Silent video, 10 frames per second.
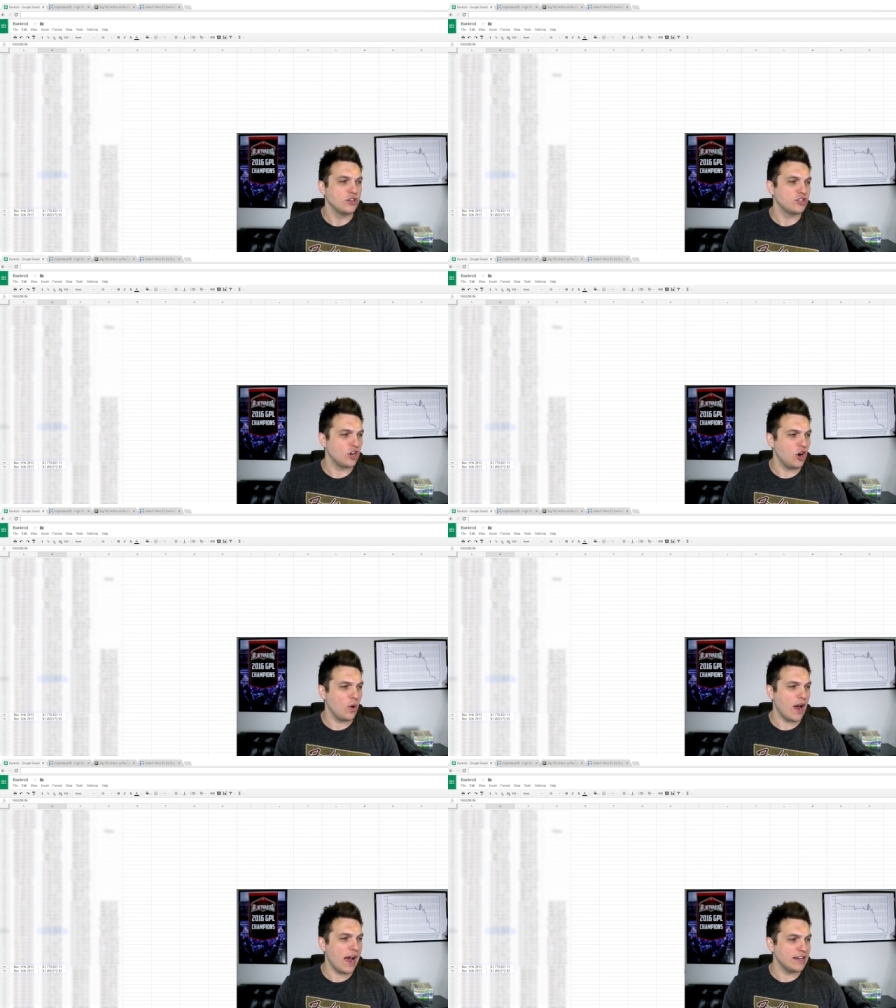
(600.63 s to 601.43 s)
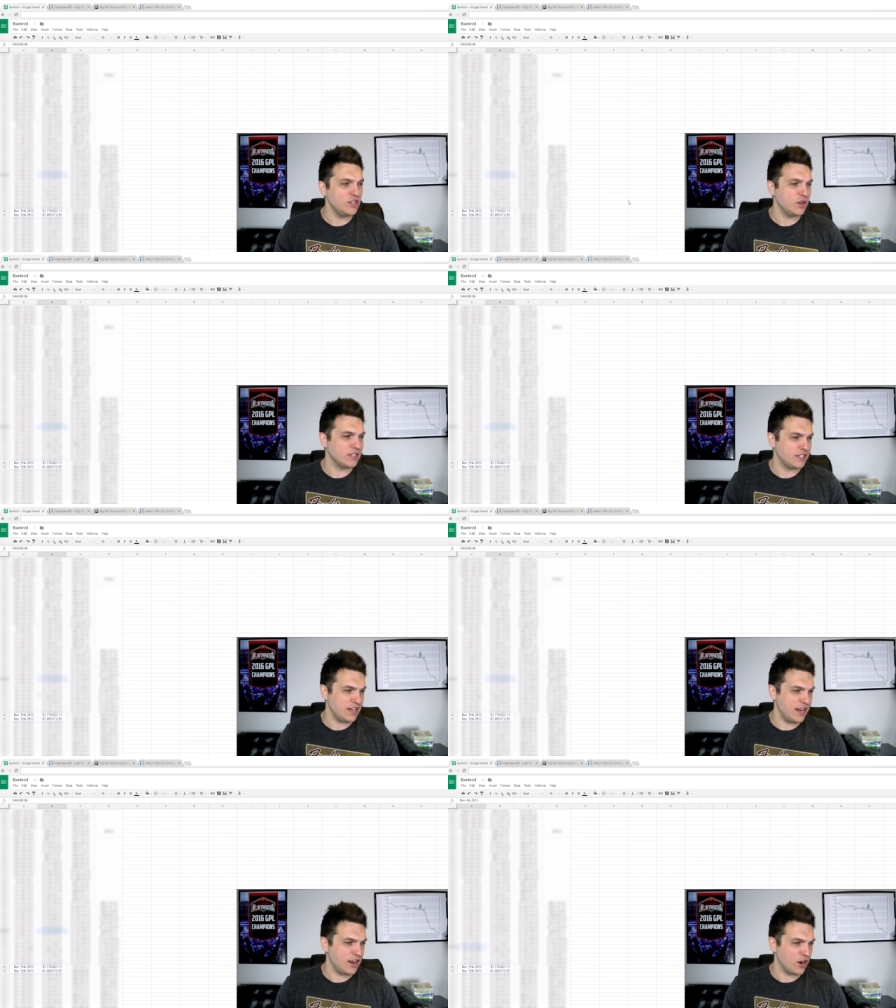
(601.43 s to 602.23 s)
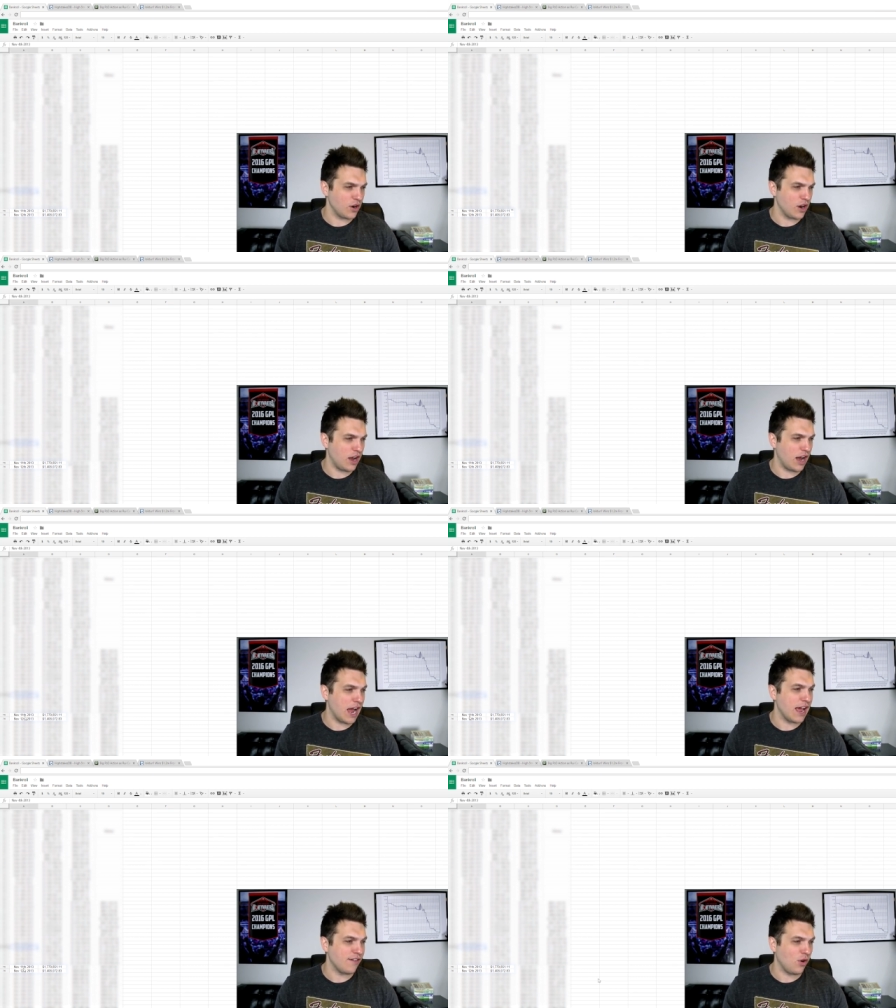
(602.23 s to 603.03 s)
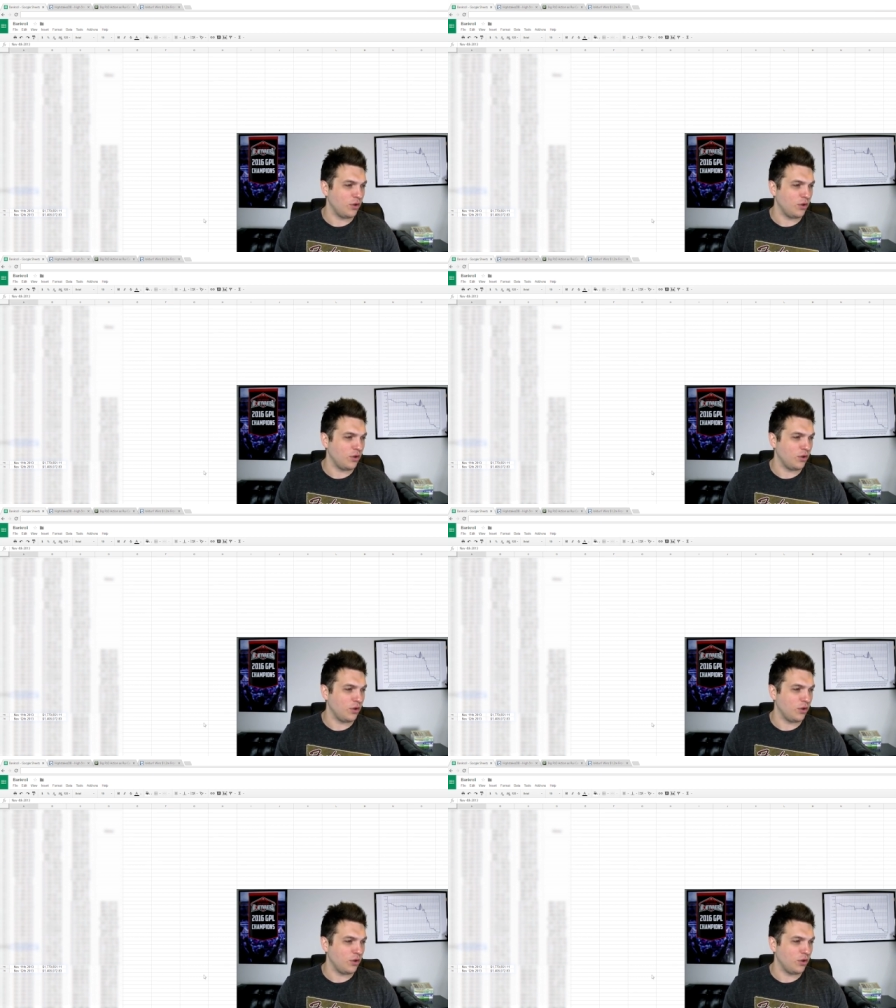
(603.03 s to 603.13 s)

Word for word: So as you can see here, I have